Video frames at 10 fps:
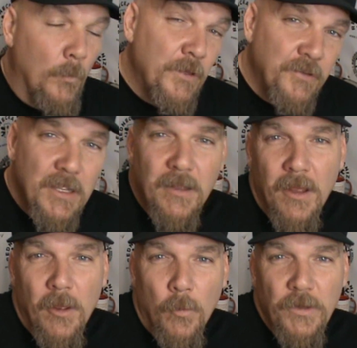We see
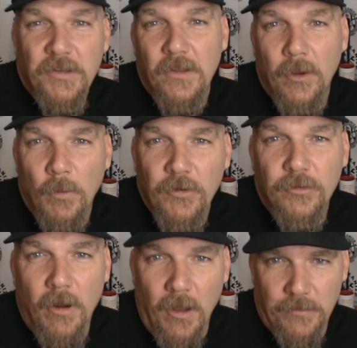that
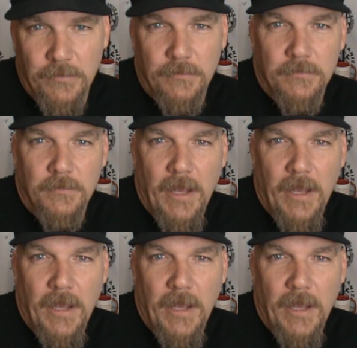restaurants